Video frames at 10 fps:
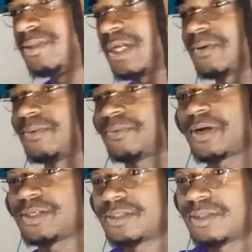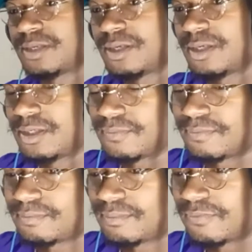Tyrell, crazy.
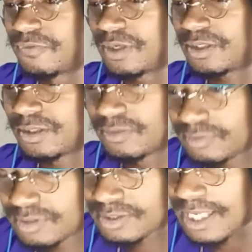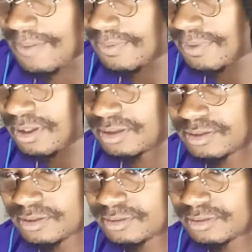Fuck no. Stop it, buddy.